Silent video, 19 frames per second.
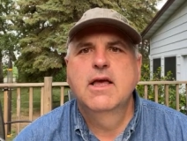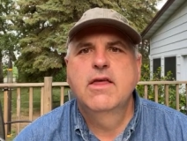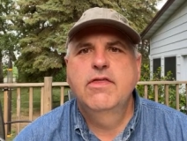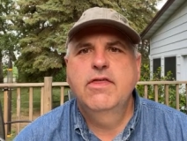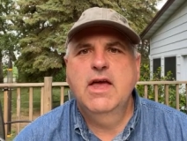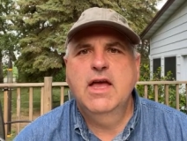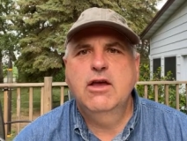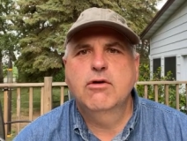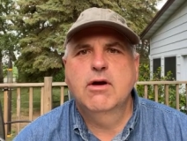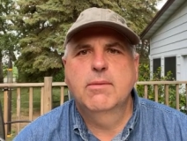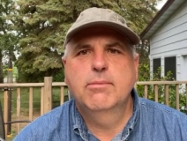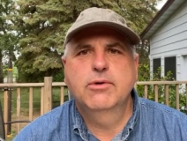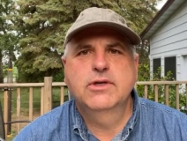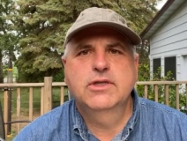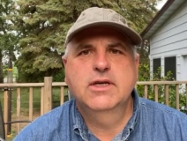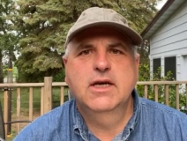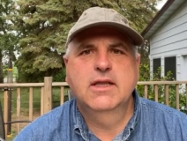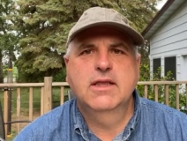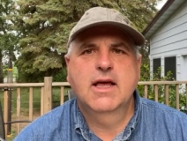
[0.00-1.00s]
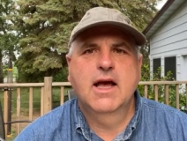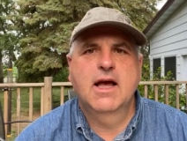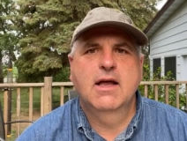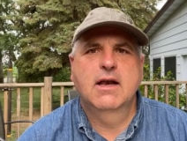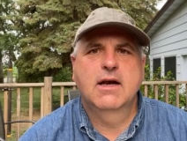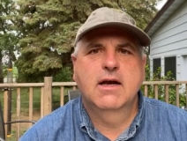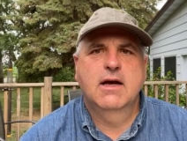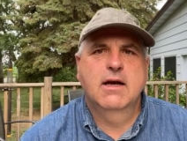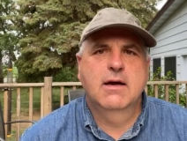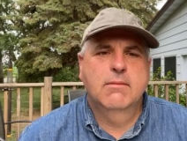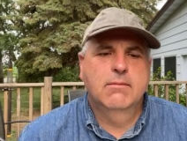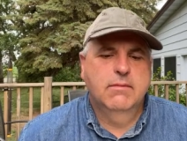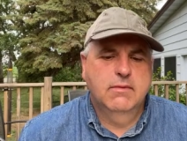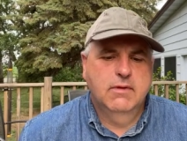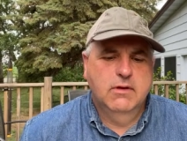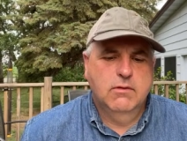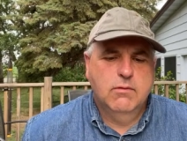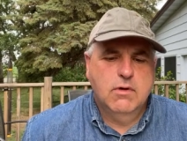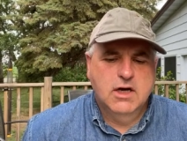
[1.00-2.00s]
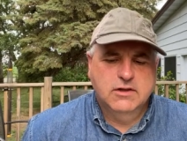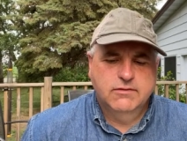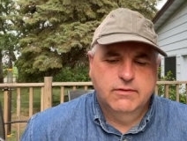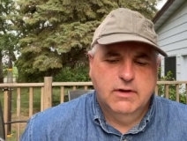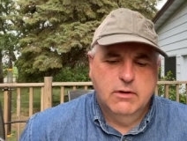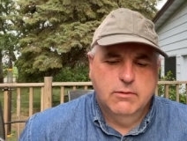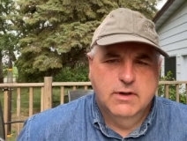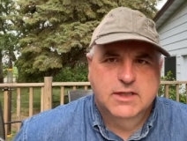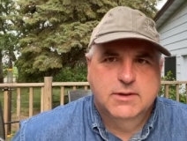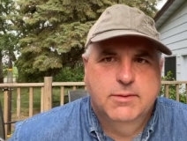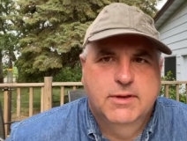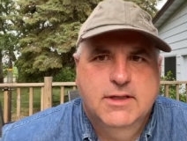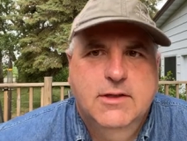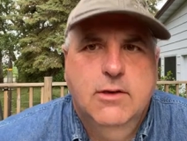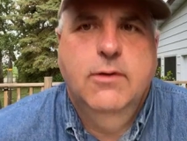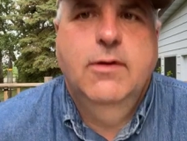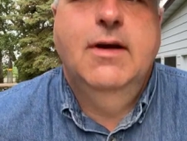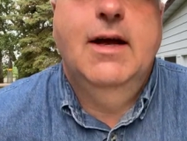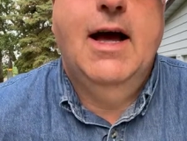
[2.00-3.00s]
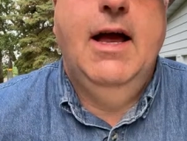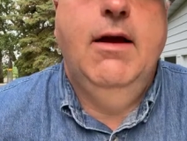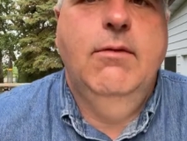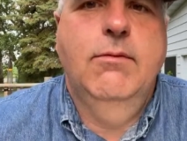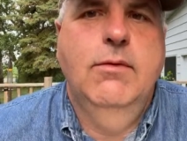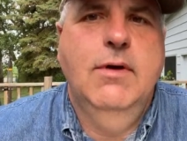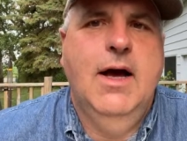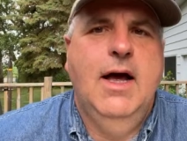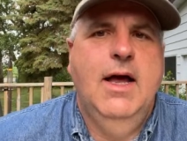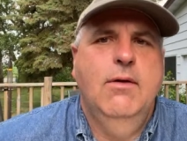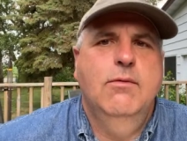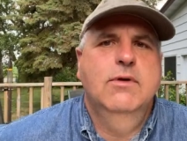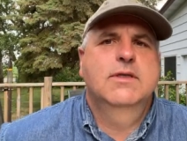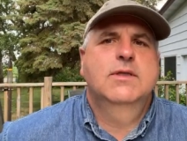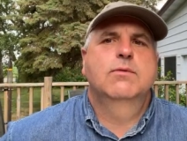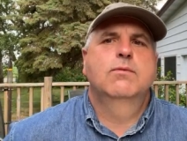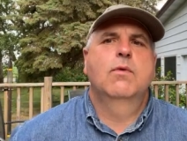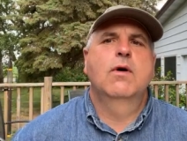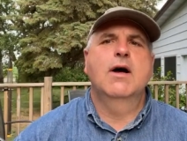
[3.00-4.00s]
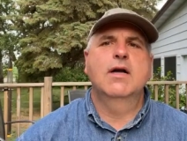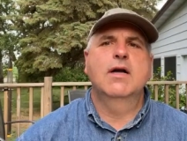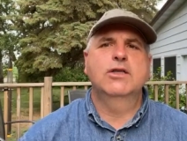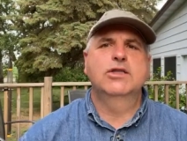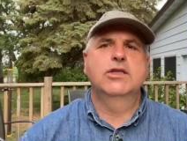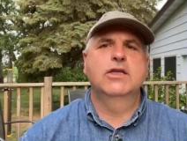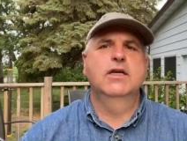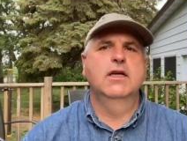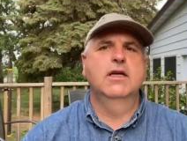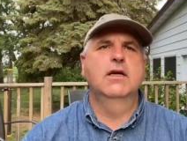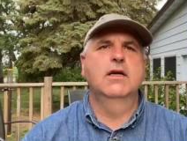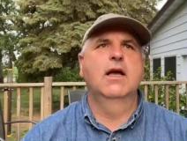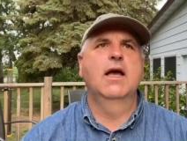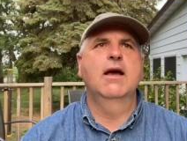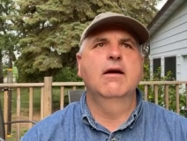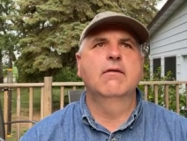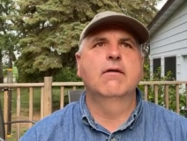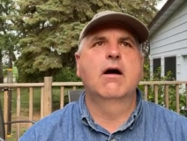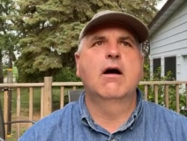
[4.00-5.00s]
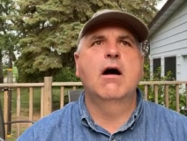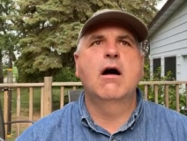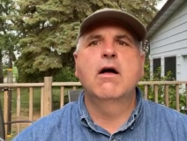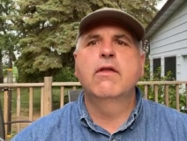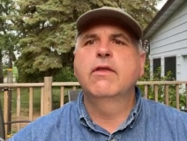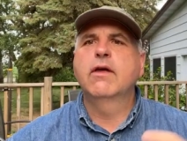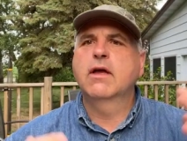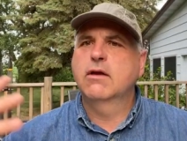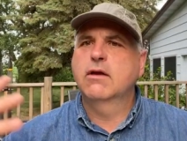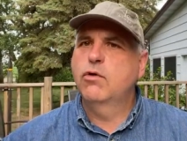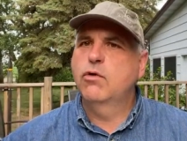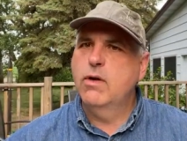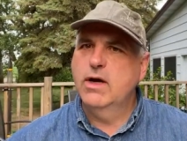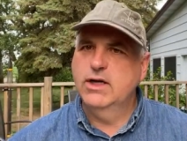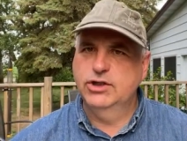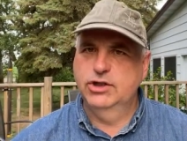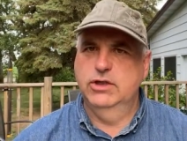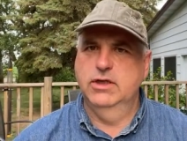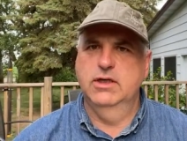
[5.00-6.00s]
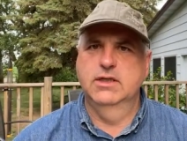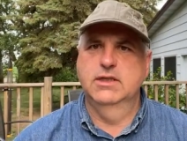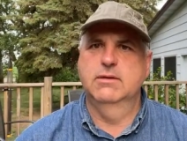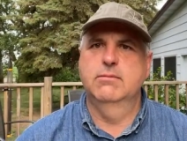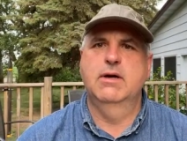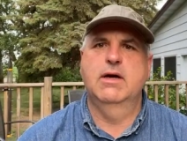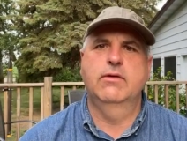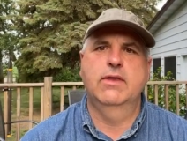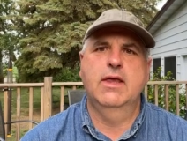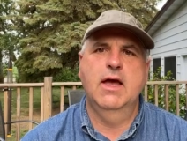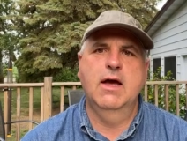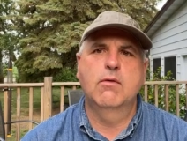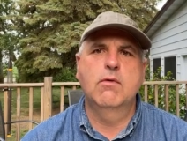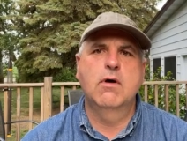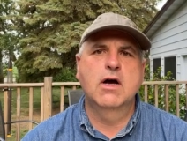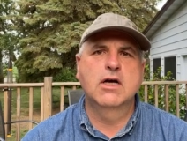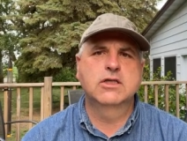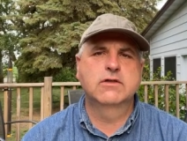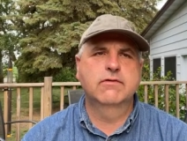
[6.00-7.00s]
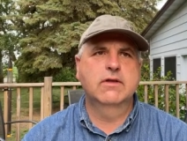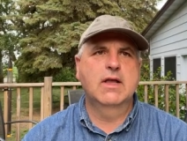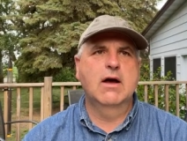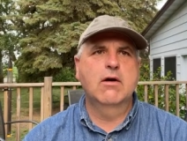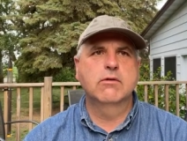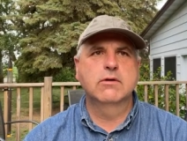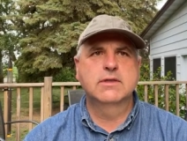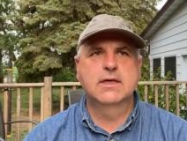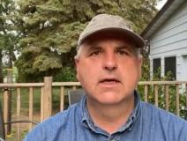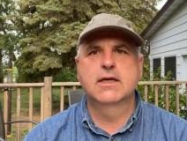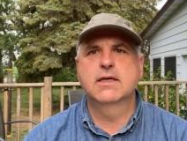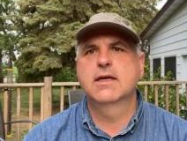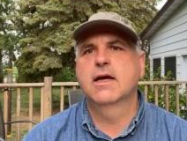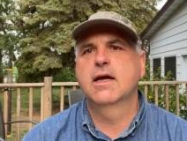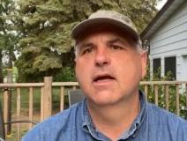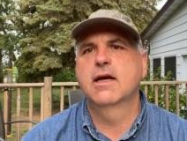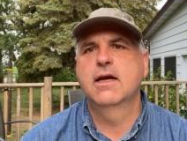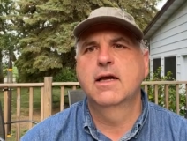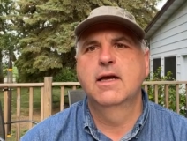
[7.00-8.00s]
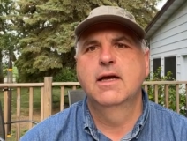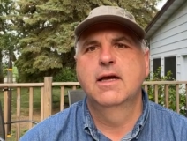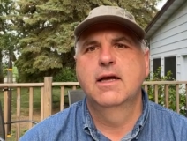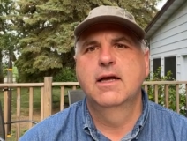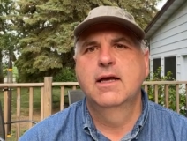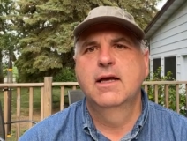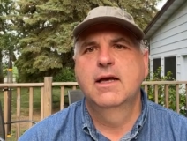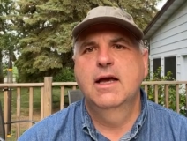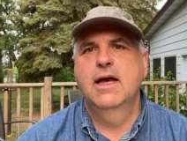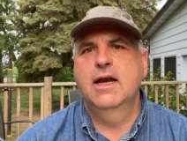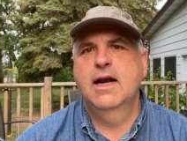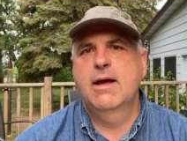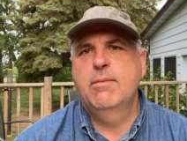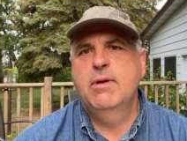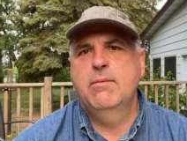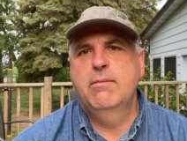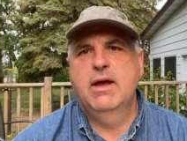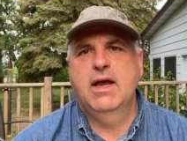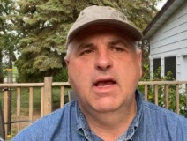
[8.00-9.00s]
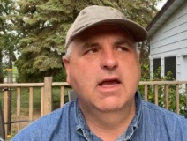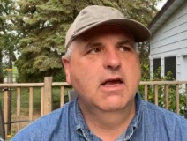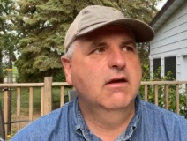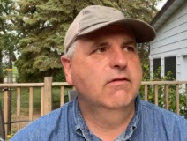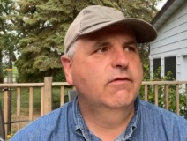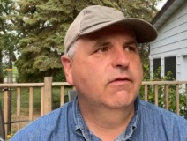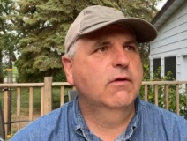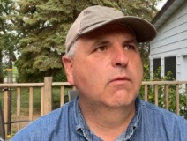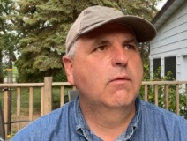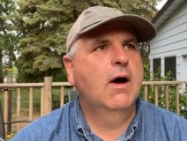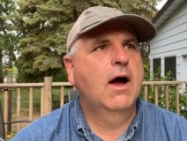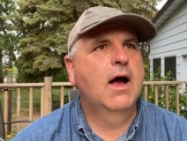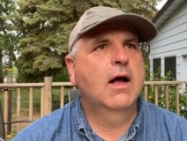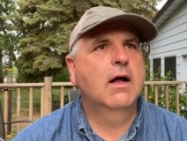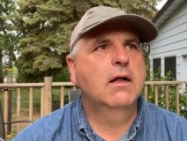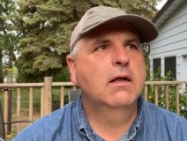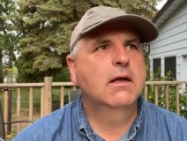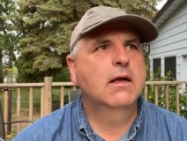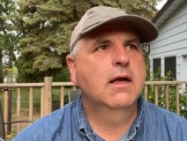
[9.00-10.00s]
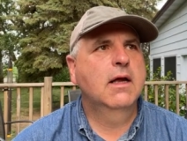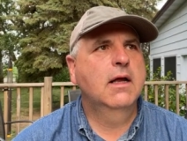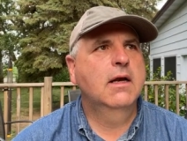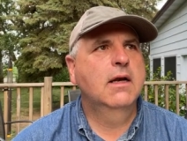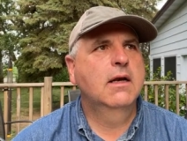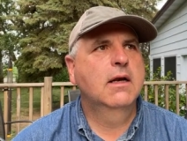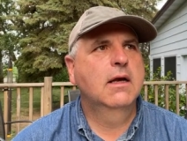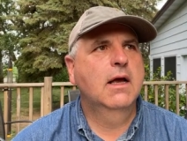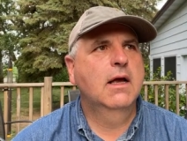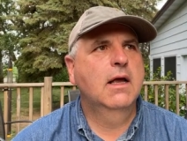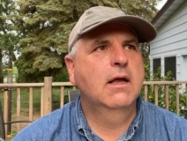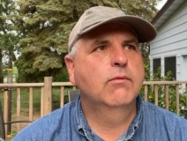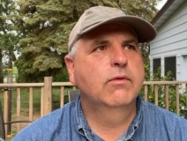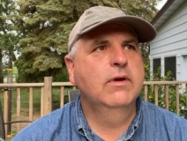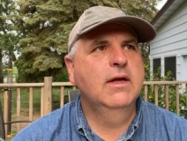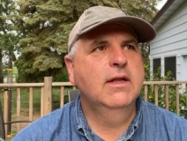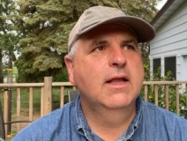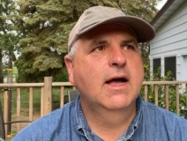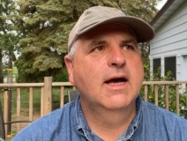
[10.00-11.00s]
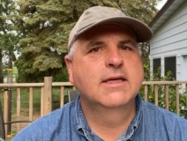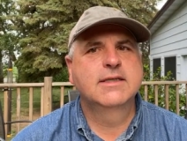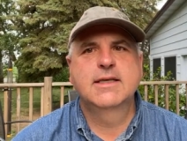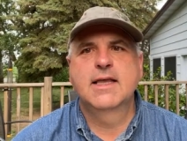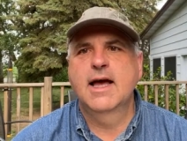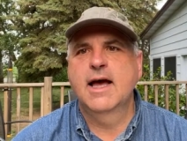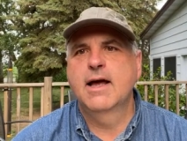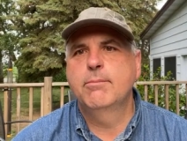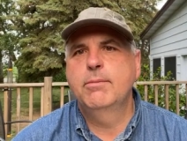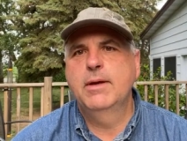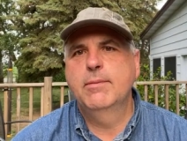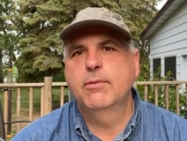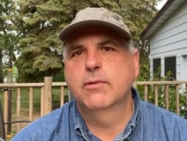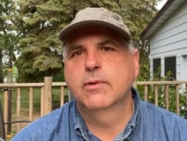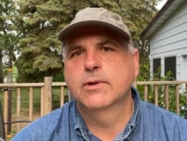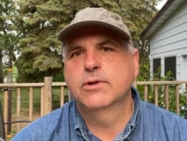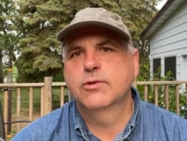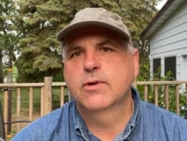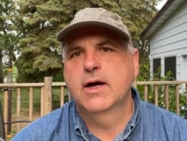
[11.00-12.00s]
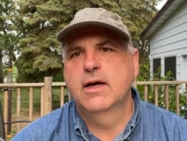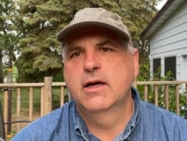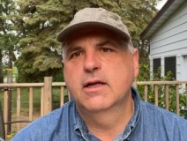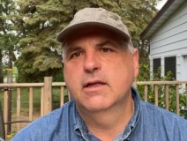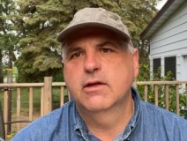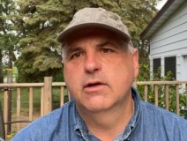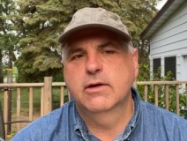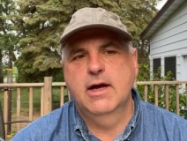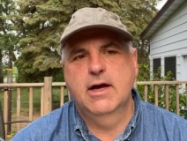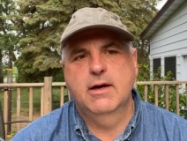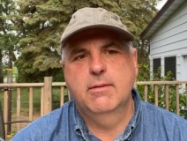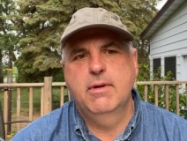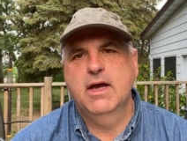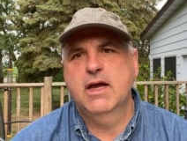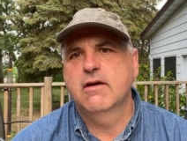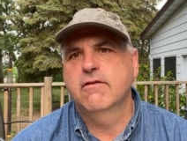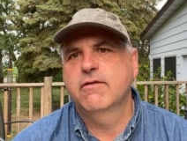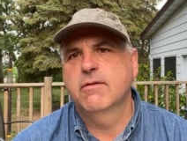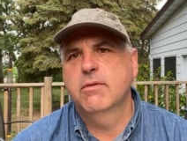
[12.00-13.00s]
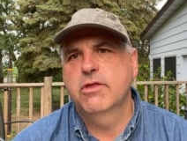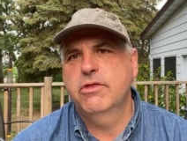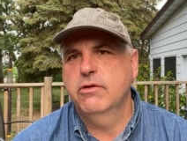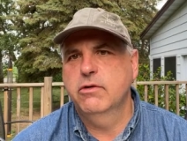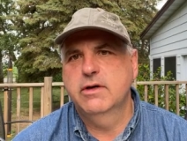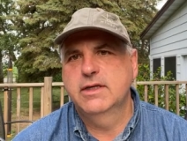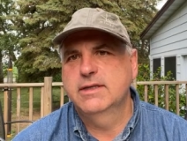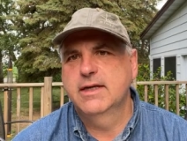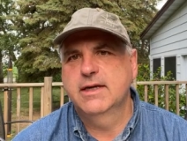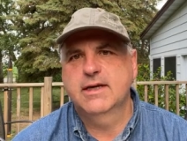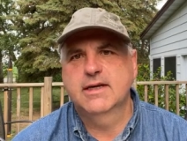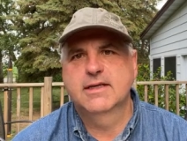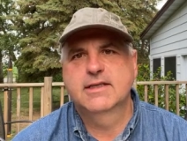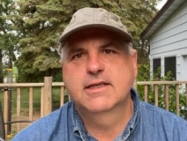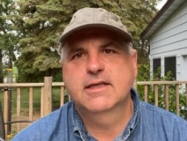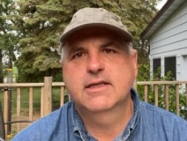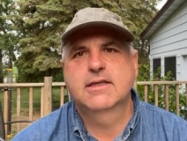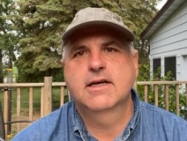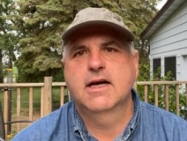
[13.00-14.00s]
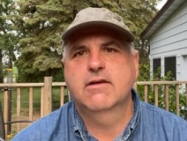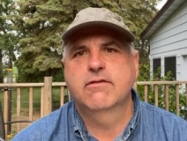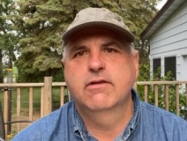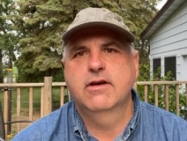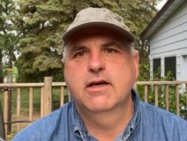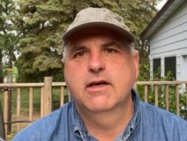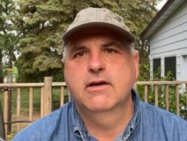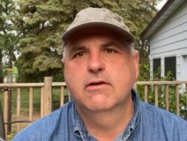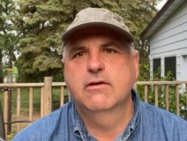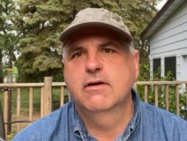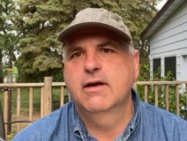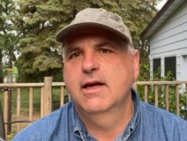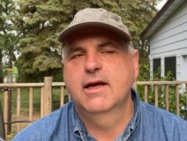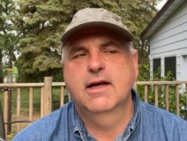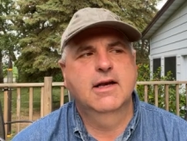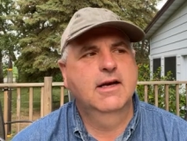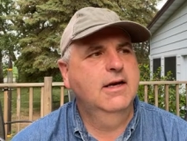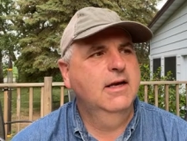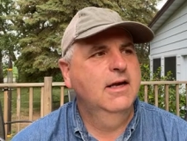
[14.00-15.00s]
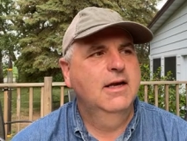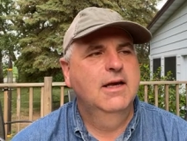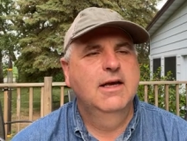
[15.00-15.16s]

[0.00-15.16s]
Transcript: Thank you, I appreciate that. The washed flour recipe, so I was watching all the questions about that washed flour seitan, and I've been making it for a while, and I realized that people were trying to learn how to make it from a 30-second TikTok video, and